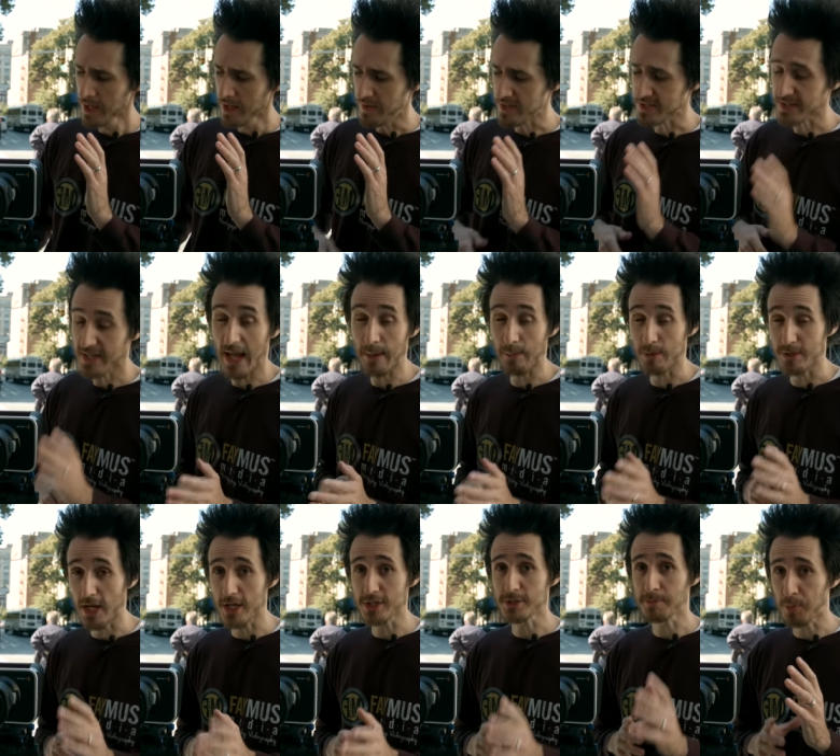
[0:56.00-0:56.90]
This camera
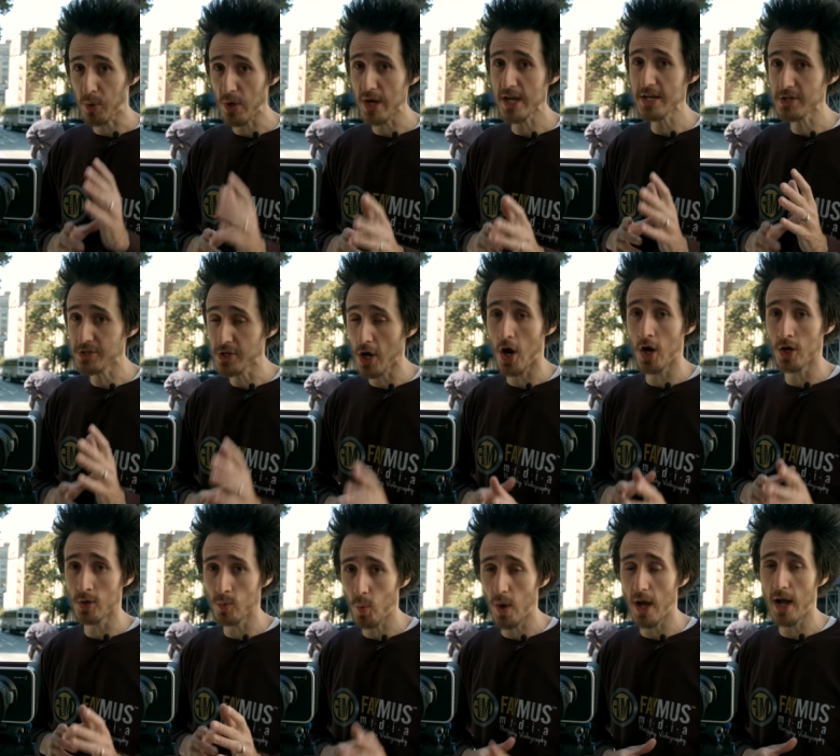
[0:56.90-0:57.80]
does pretty
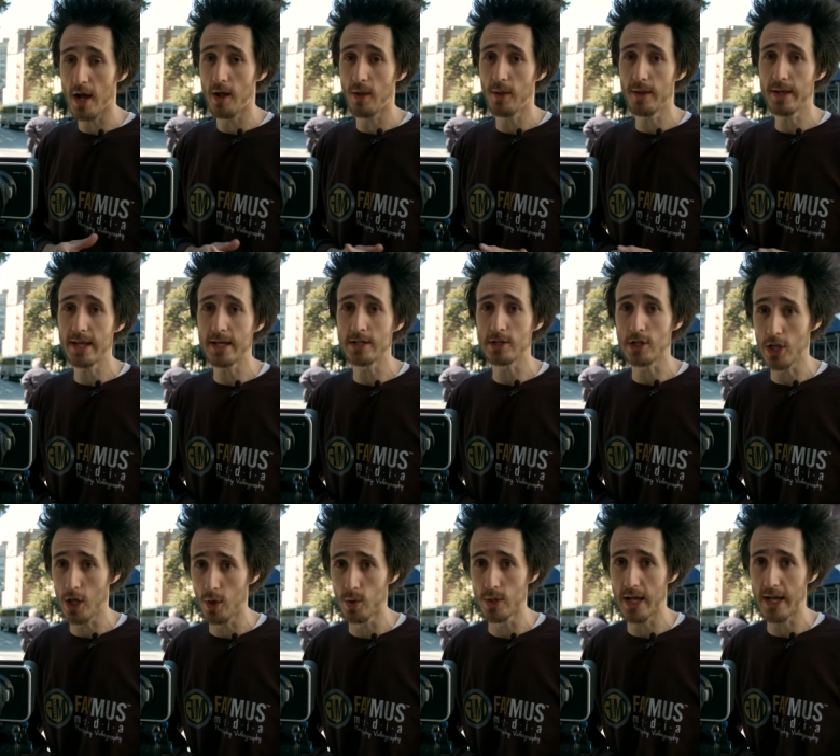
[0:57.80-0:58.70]
darn well in
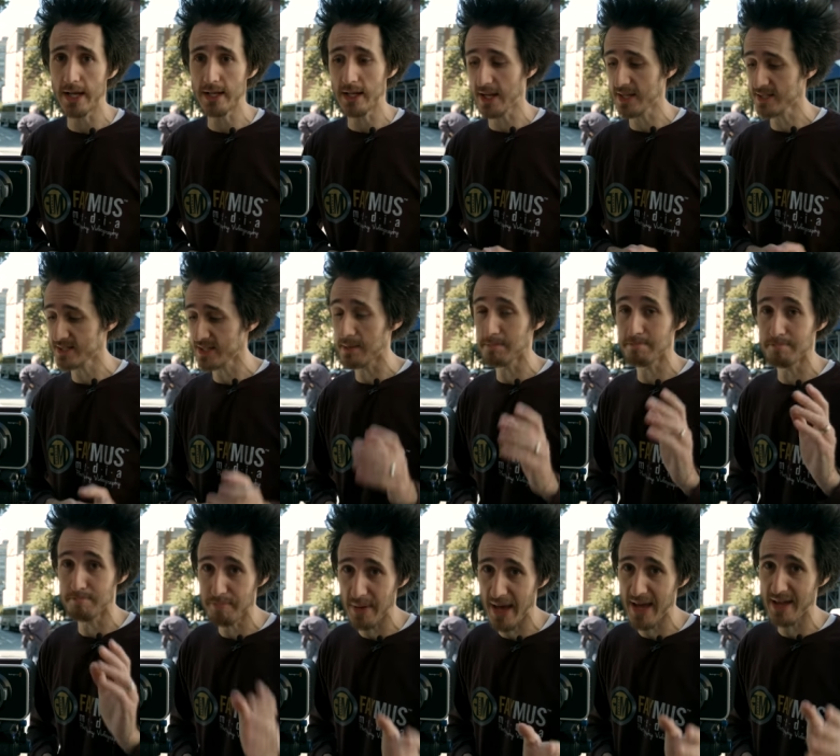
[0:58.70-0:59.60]
low light, like I said,
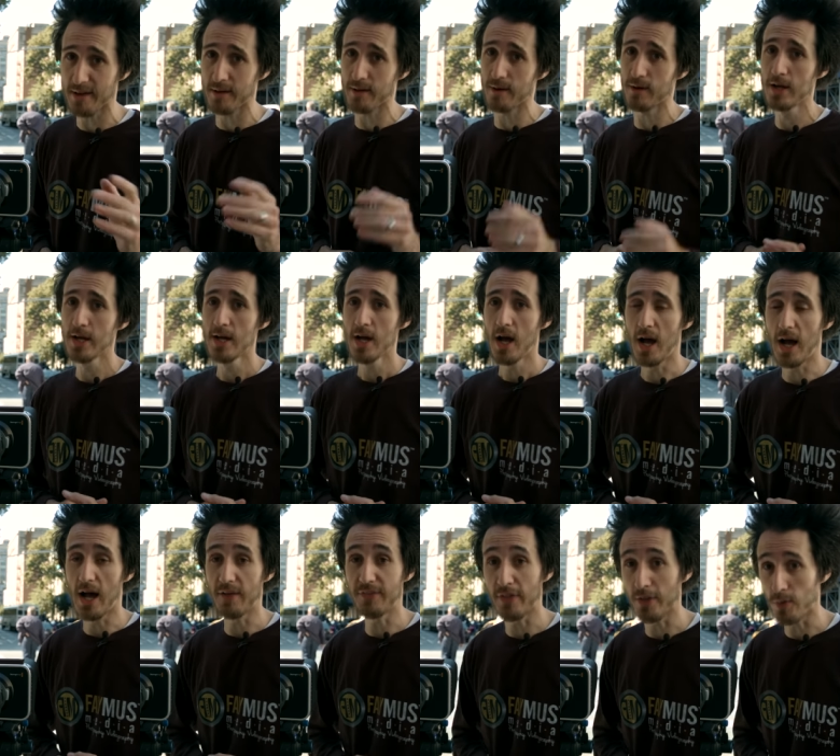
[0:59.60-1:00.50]
better
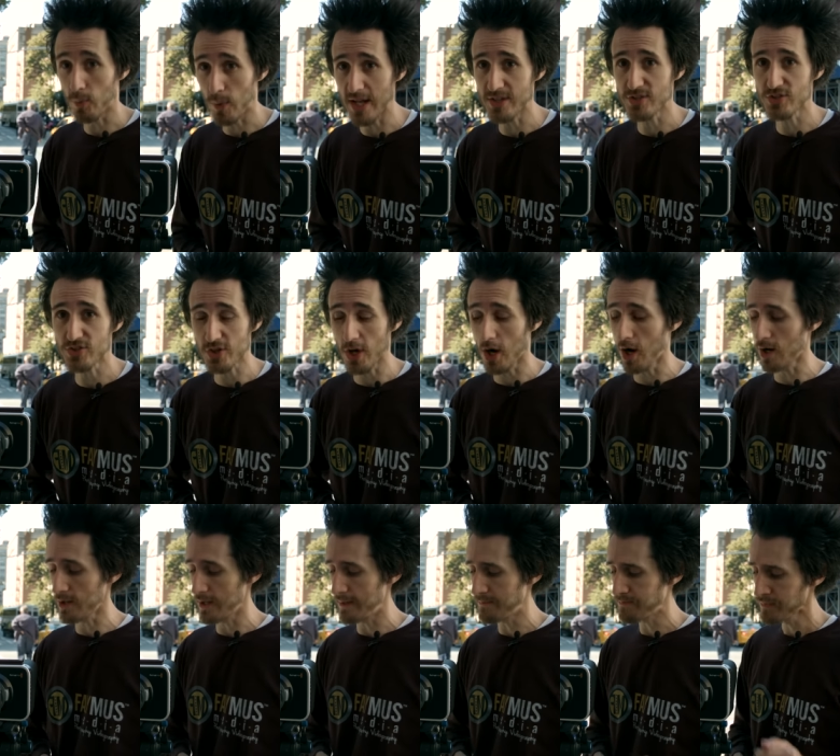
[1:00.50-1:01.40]
than the RED
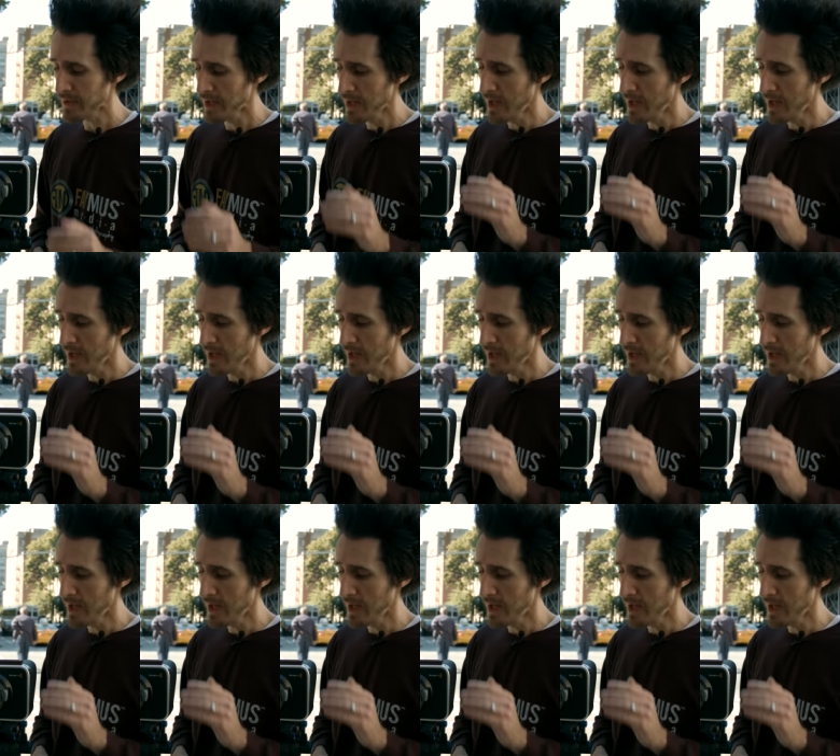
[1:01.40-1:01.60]
Scarlet.